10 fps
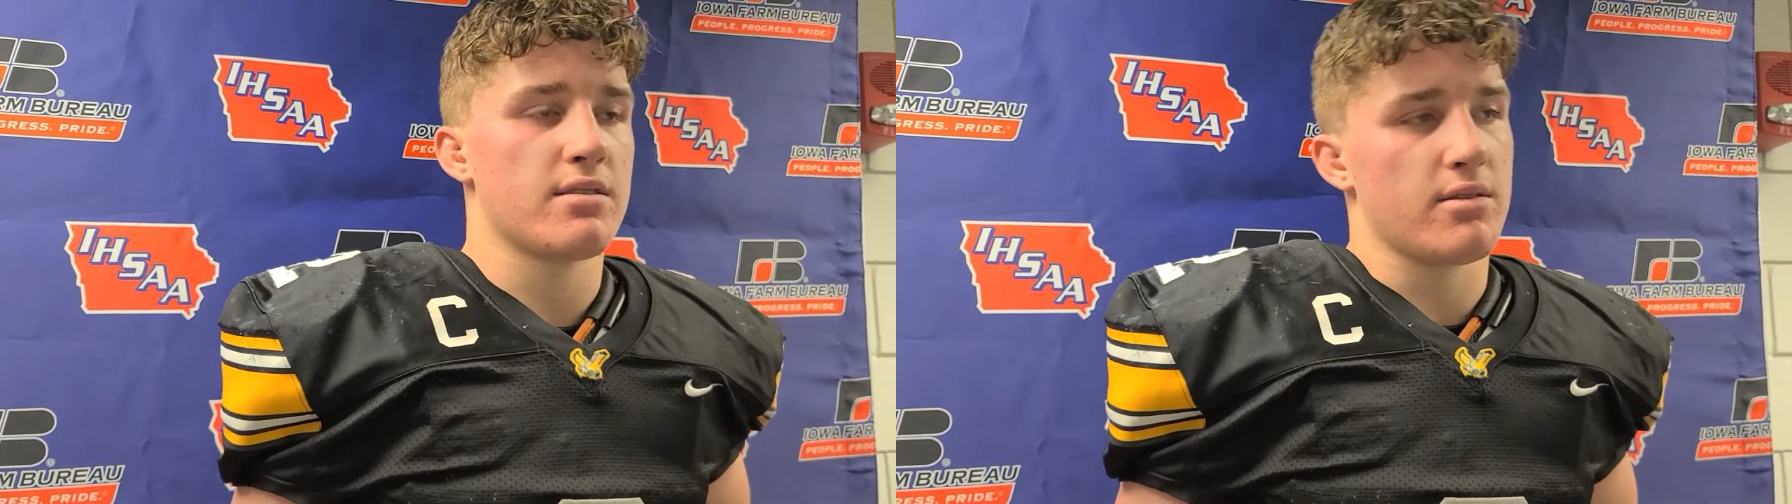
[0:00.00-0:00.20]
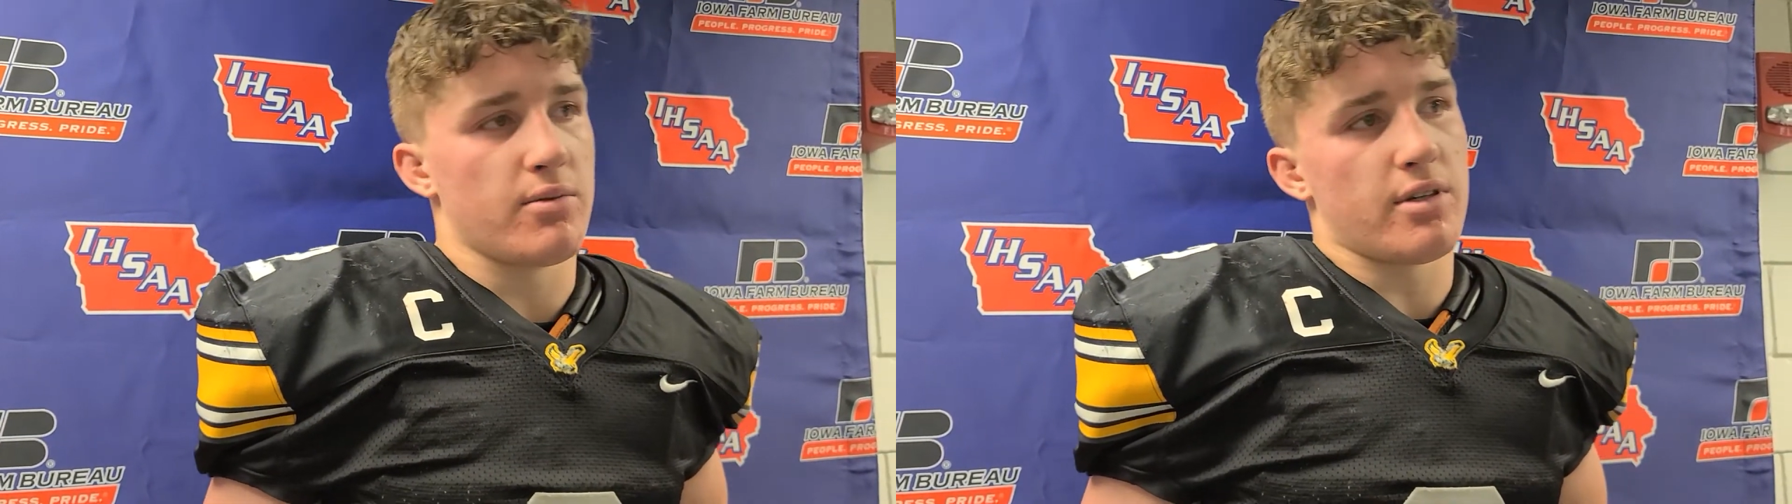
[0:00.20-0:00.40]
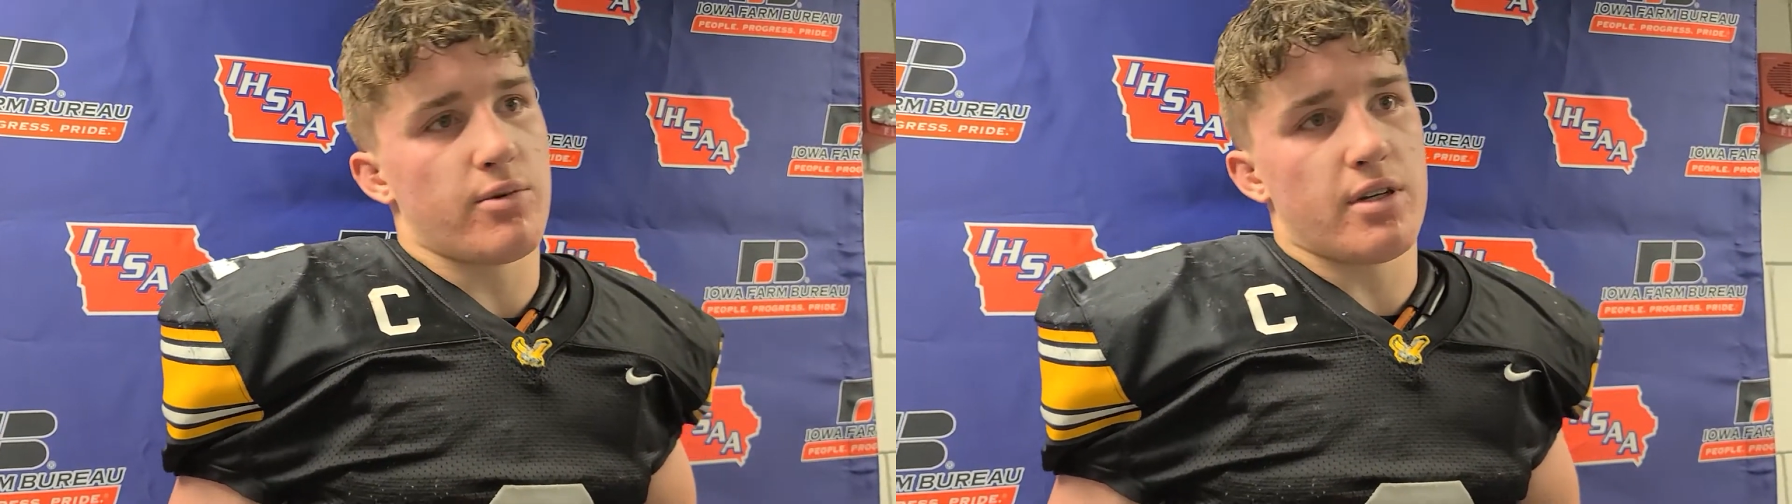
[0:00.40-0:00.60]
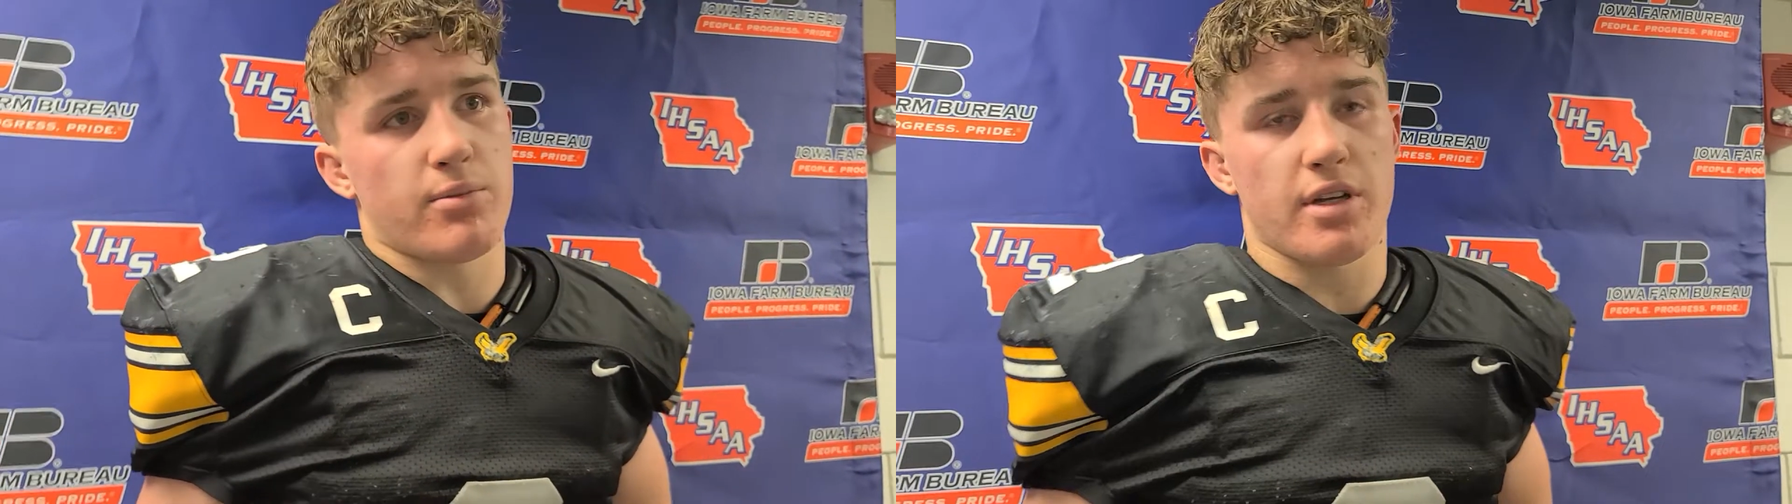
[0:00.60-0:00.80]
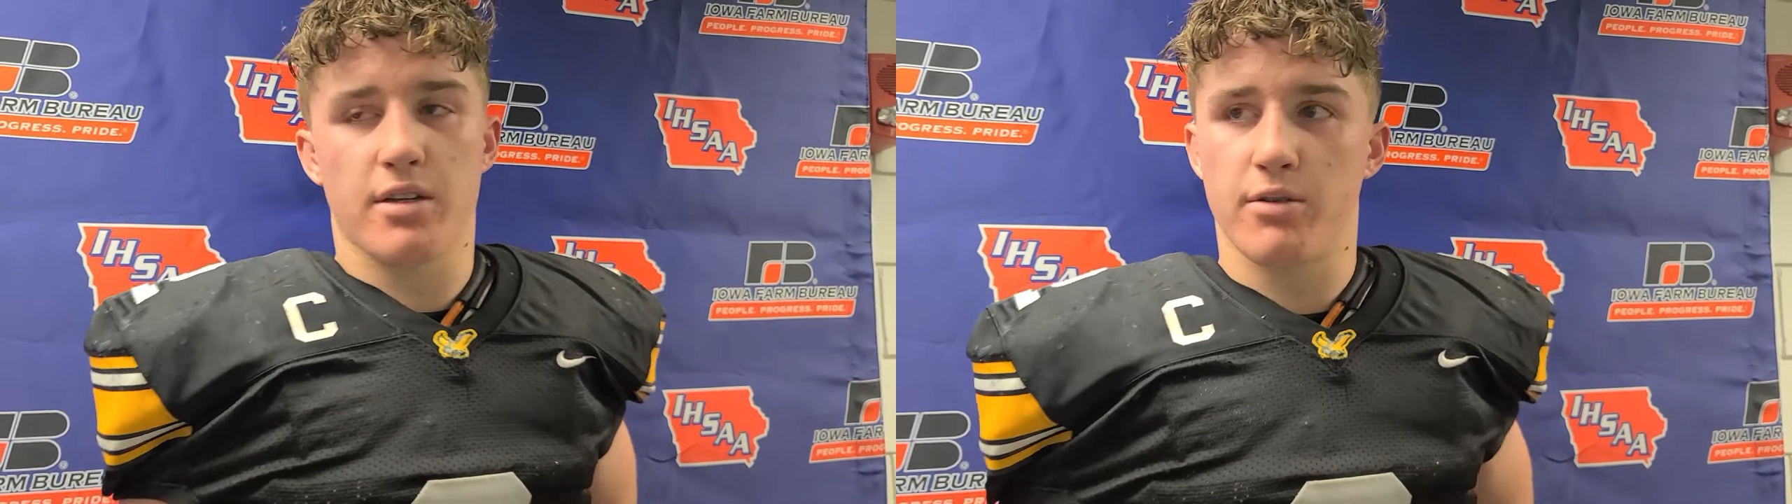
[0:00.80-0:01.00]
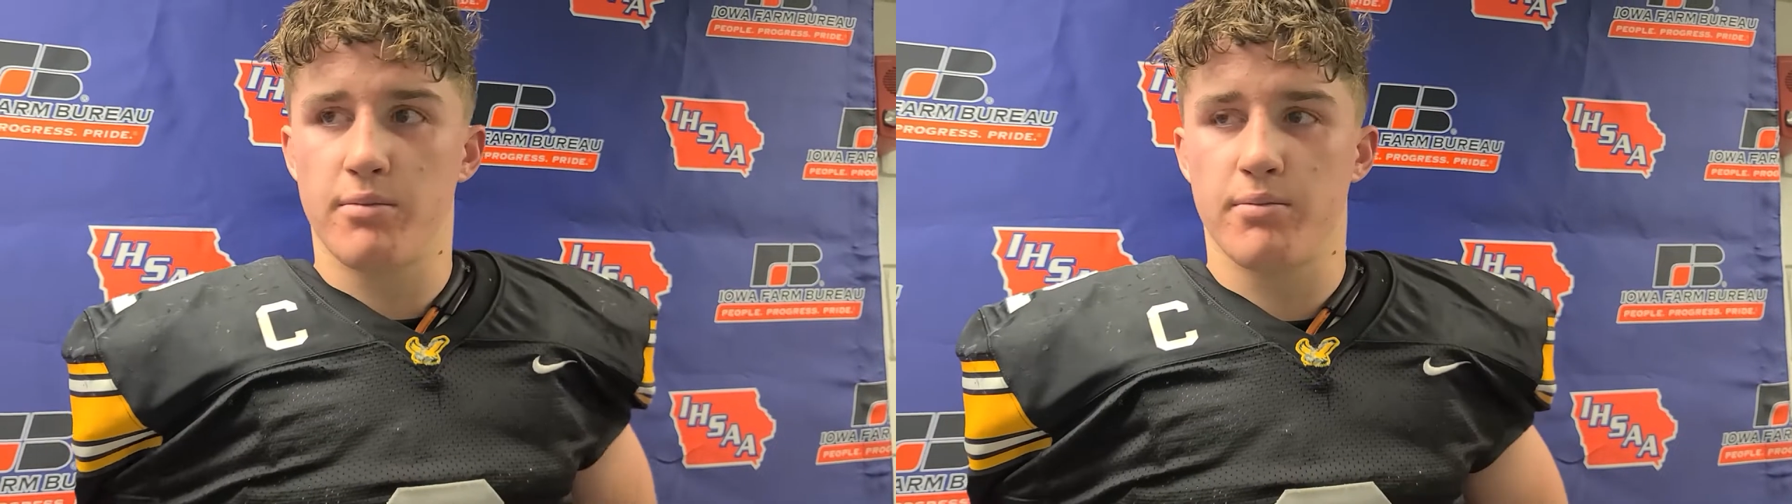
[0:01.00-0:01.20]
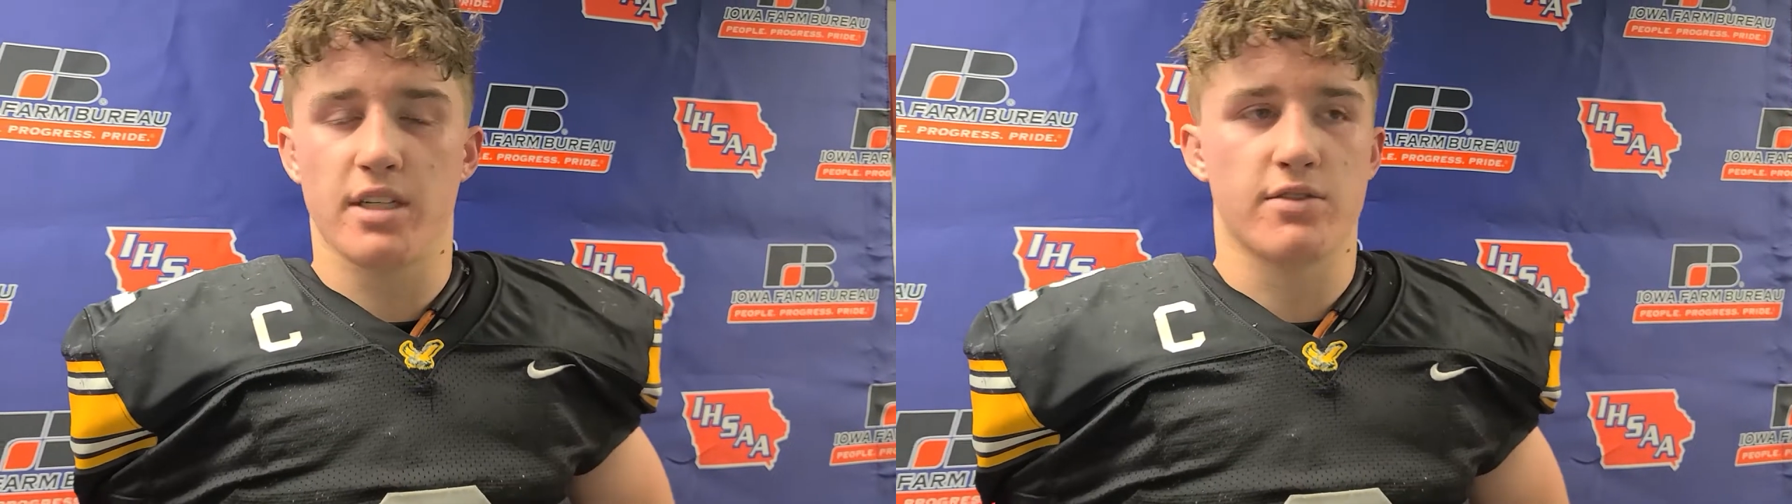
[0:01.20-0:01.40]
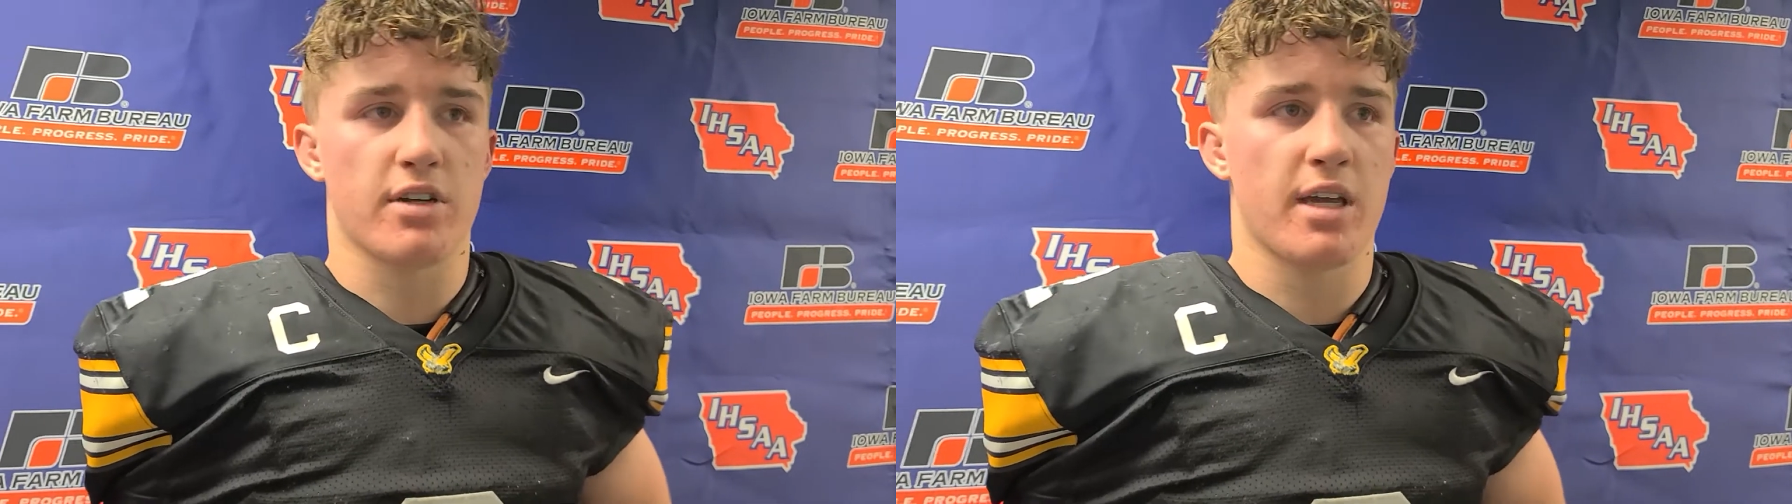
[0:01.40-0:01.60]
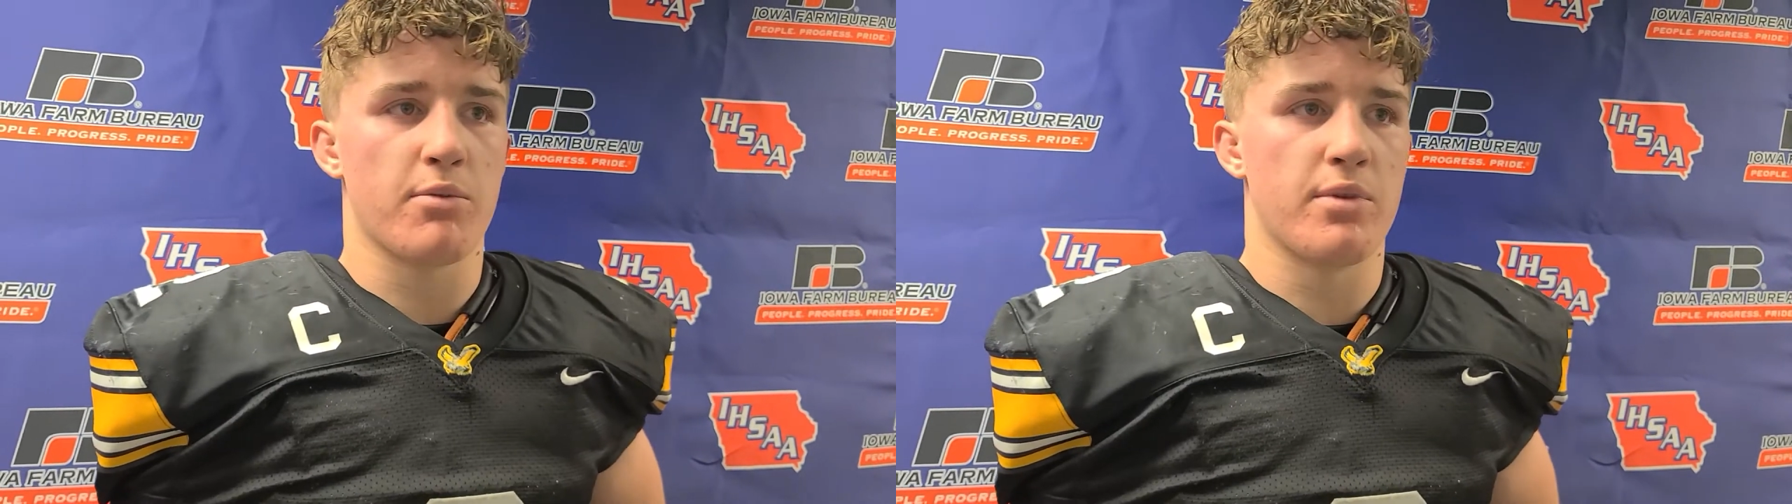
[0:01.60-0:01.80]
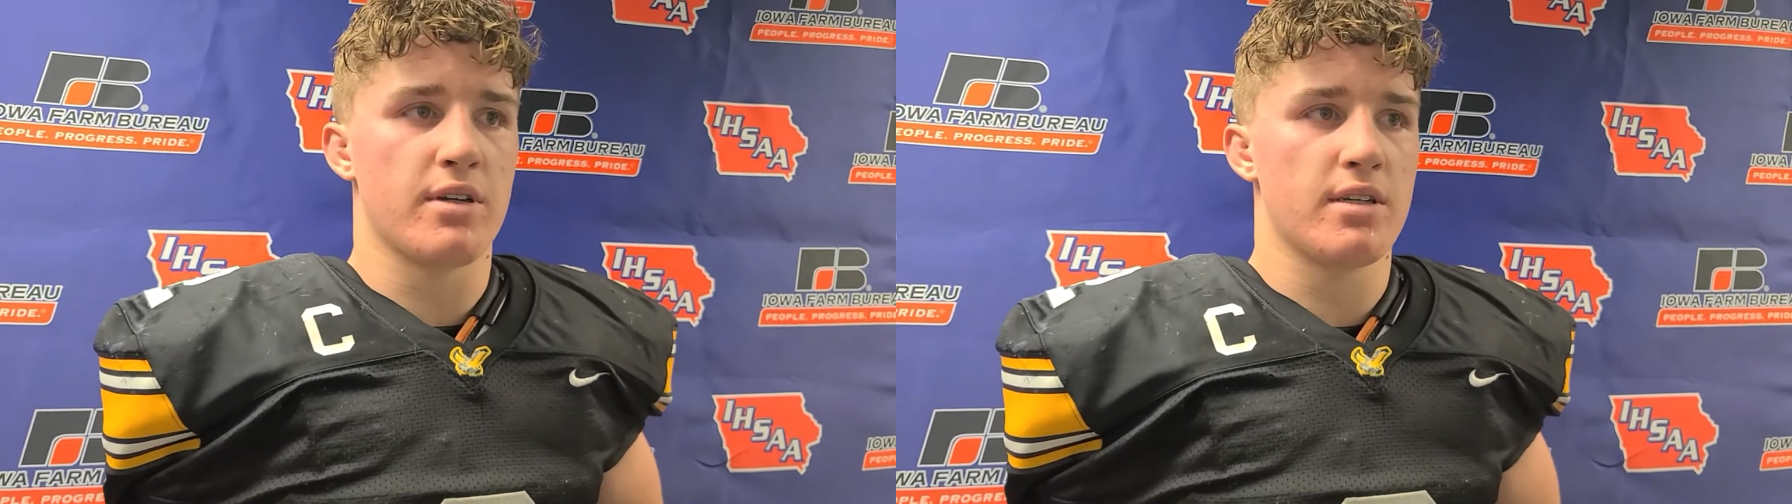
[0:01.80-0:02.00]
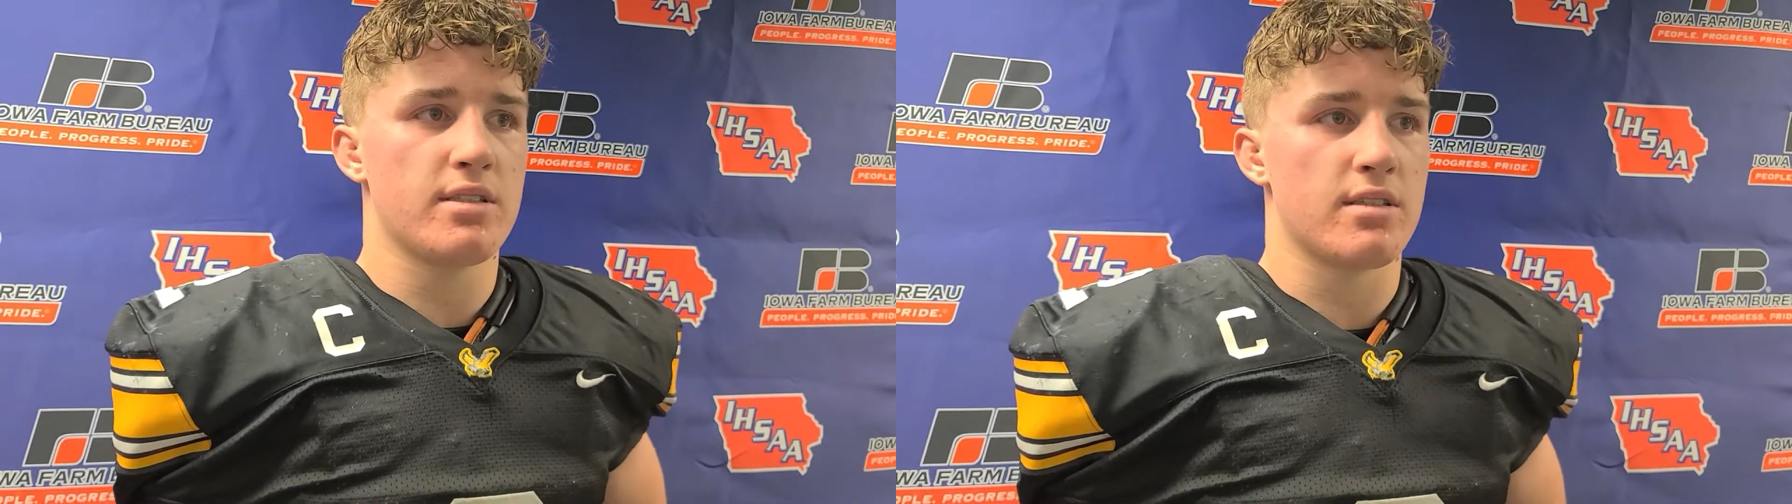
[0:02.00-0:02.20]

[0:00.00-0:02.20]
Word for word: And we, we didn't play the best of our capabilities,